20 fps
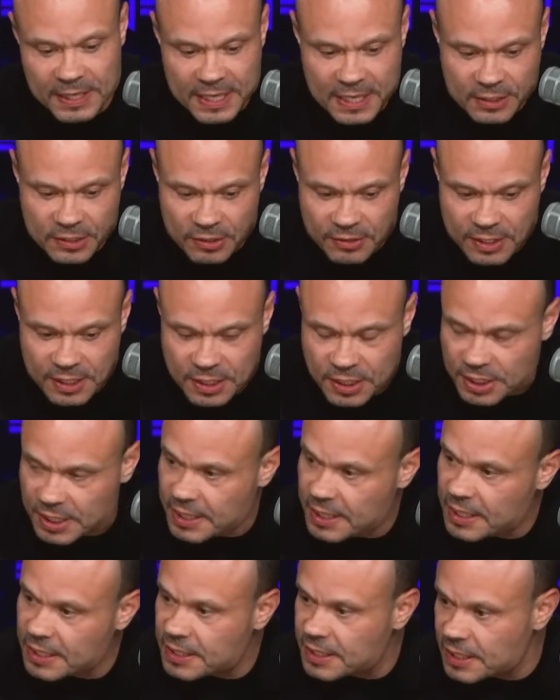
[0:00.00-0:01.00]
these are the
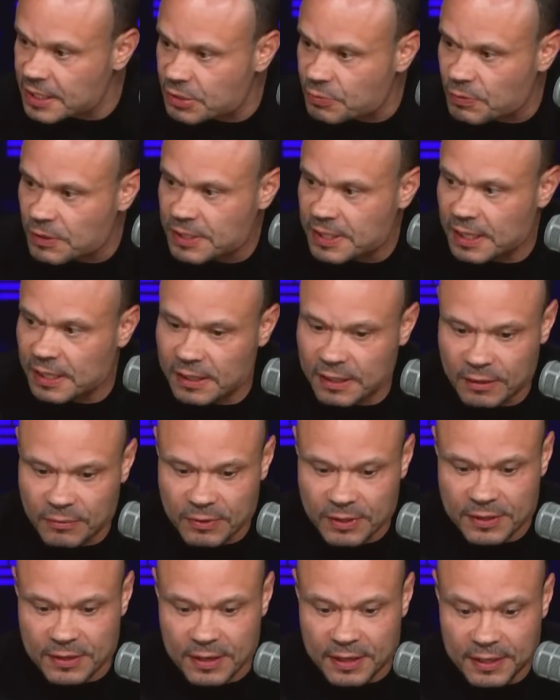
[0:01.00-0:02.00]
geniuses we're dealing
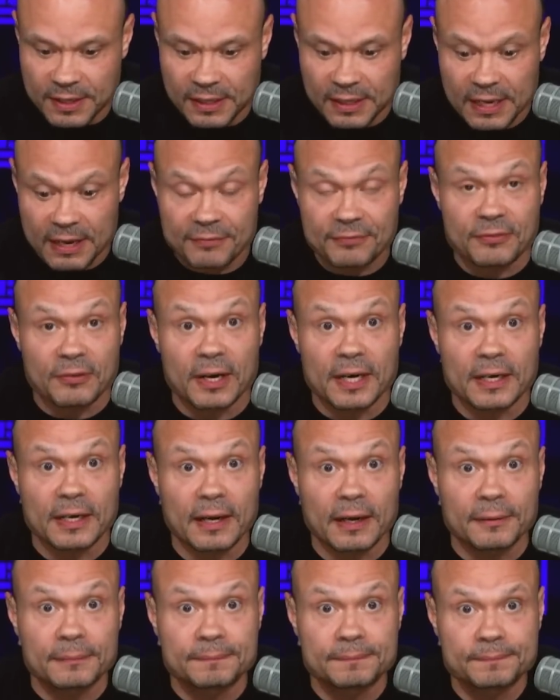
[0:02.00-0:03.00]
with on the left right
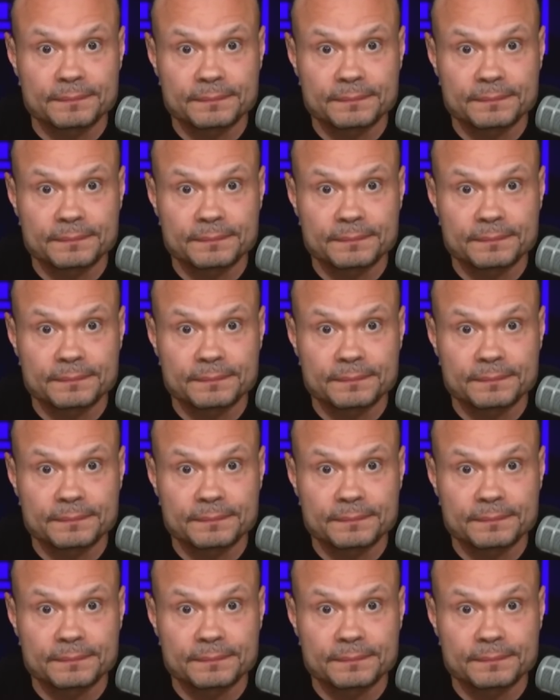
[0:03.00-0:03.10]
now.